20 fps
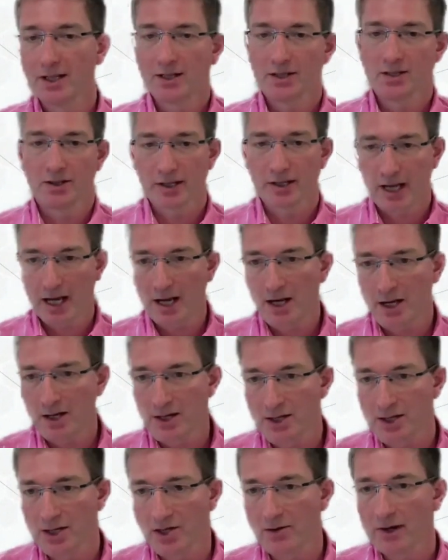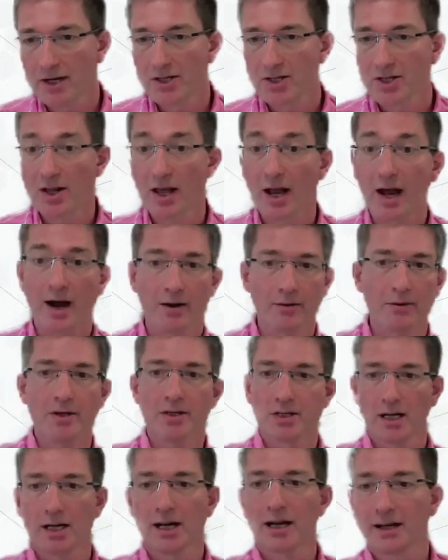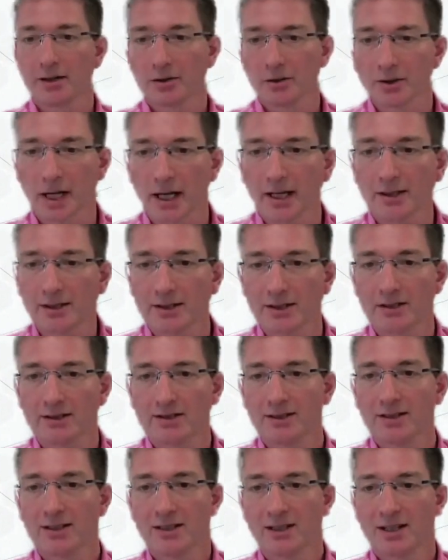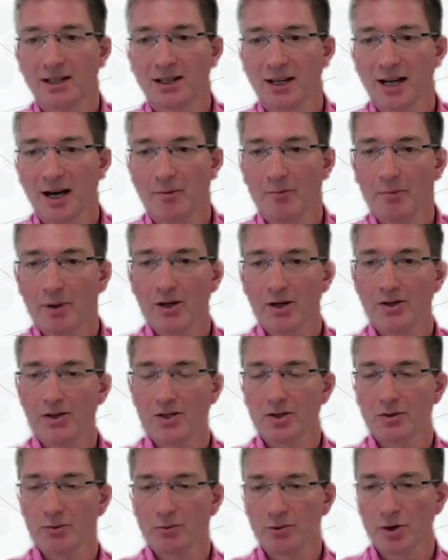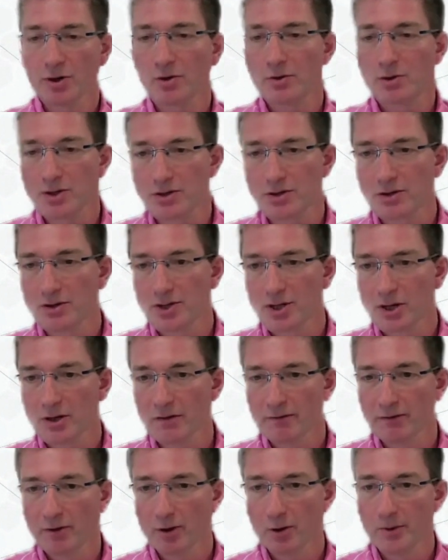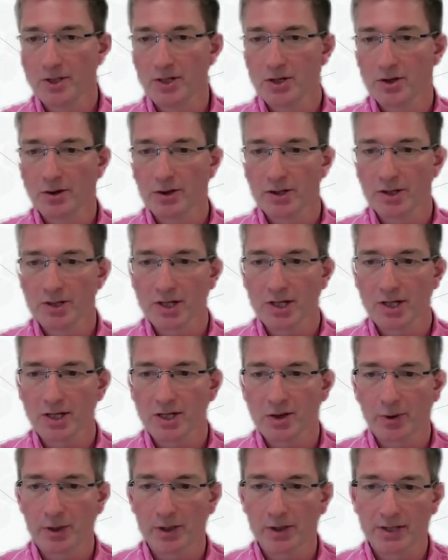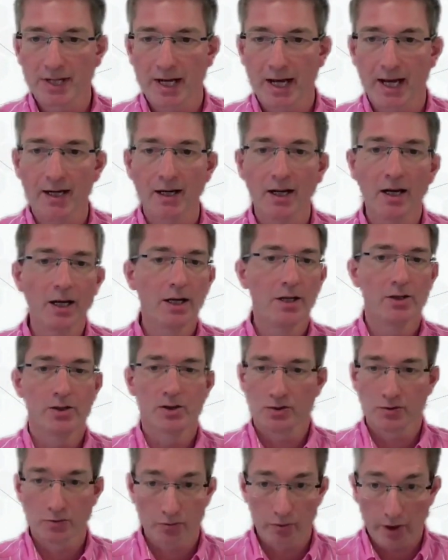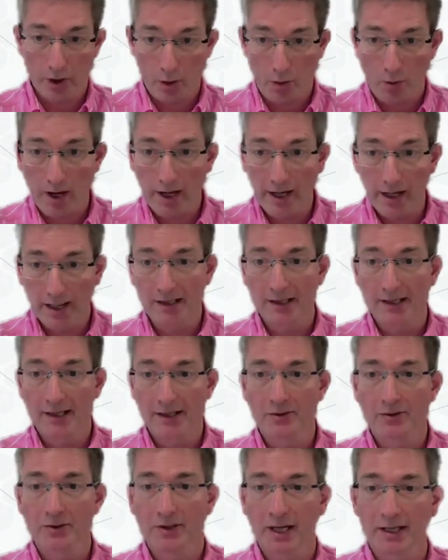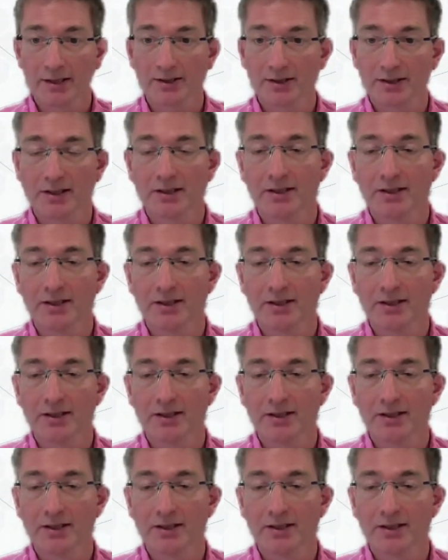So the key consideration there is clinical data. And because the route to conformity under 6110 doesn't require clinical data,